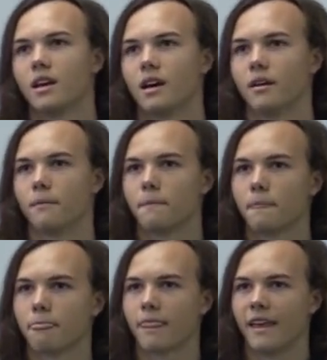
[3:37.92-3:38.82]

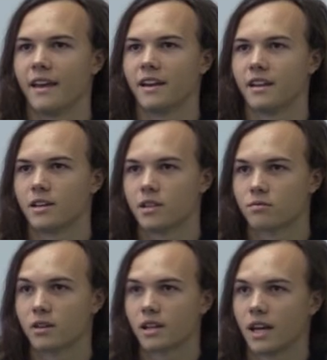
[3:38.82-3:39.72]
And it's
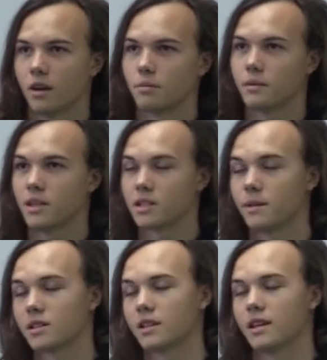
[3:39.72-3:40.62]
really helped me,
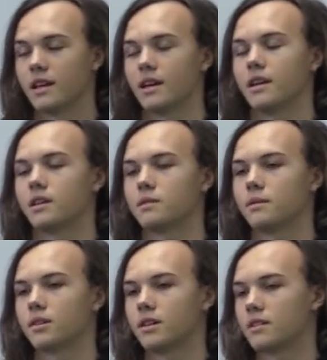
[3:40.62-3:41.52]
especially in that
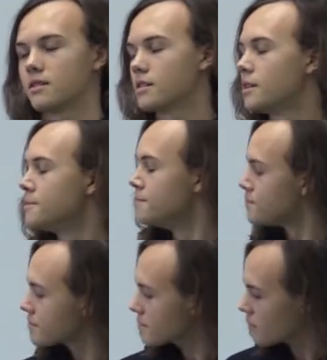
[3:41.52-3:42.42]
experience.
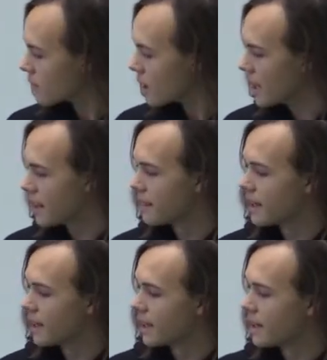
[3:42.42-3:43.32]
And
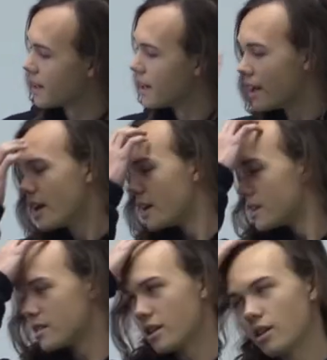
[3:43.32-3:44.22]
then,
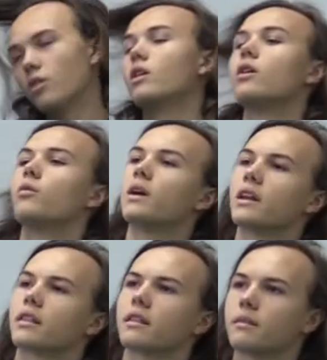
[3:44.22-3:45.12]
so
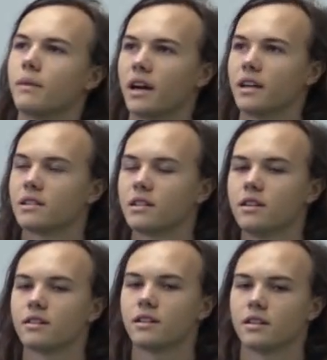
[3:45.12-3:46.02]
with my
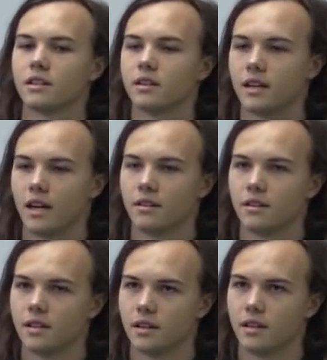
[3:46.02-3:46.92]
senior year here at
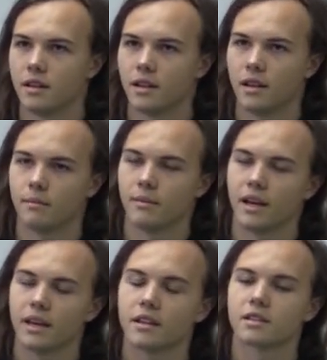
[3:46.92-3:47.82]
Atherton, in
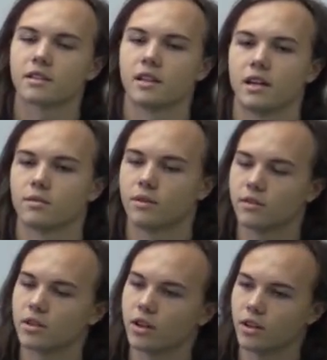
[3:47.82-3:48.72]
my English class, we've
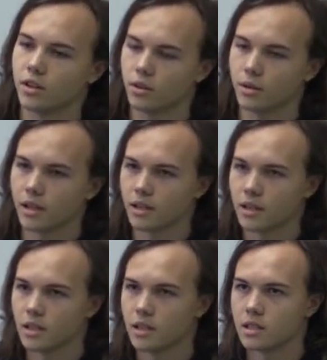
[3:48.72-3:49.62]
started doing
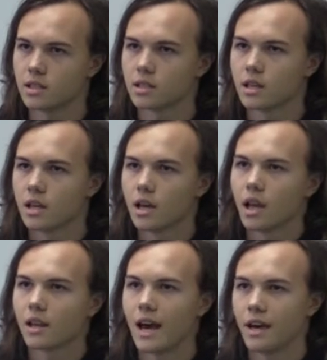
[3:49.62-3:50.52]
these
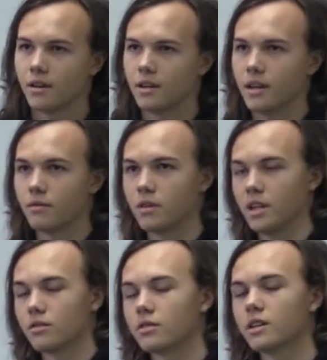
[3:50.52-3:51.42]
Latin
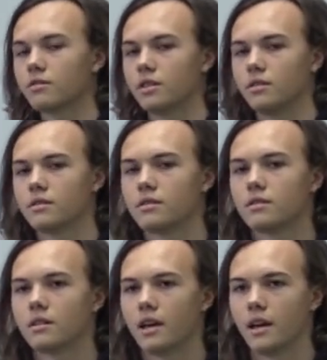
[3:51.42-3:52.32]
and Greek
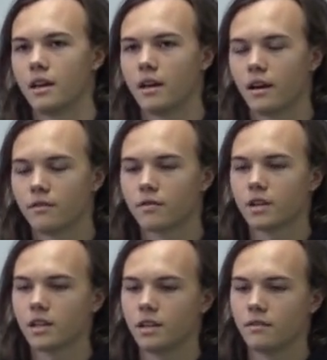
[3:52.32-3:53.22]
roots, and I've
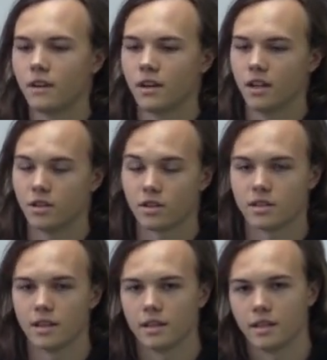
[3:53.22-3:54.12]
really found an
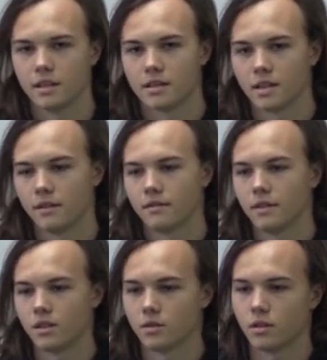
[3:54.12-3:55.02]
interest in these. I've
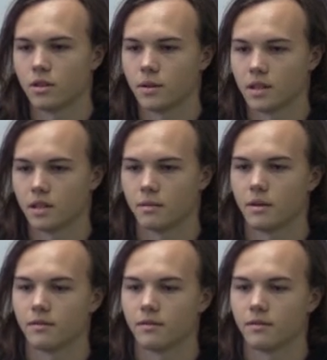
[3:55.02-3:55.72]
enjoyed doing them.